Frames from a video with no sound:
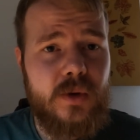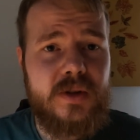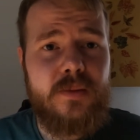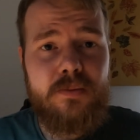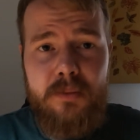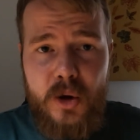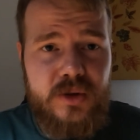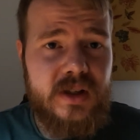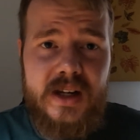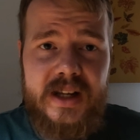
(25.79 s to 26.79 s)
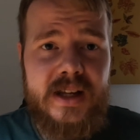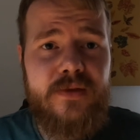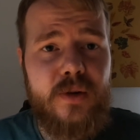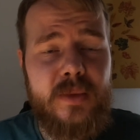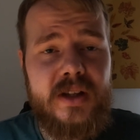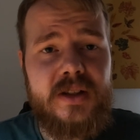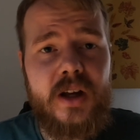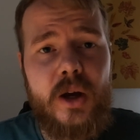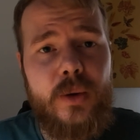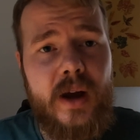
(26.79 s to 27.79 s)
was mostly for me to
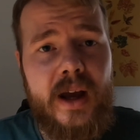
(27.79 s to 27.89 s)
go